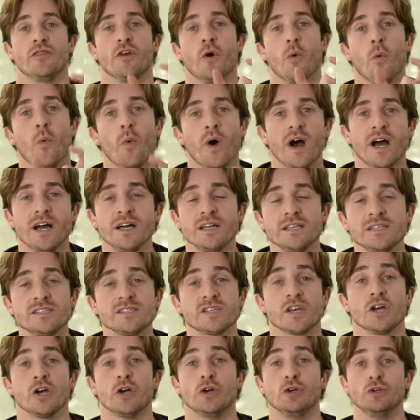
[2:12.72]
The
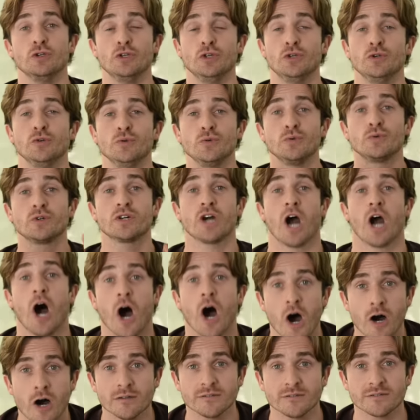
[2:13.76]
words "you
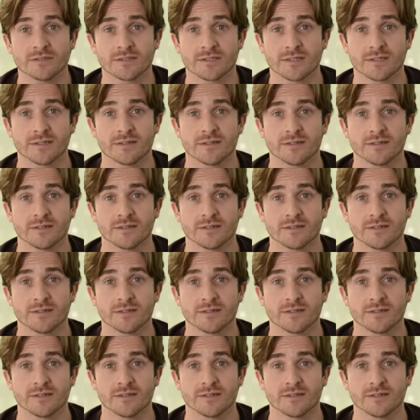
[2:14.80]
can't"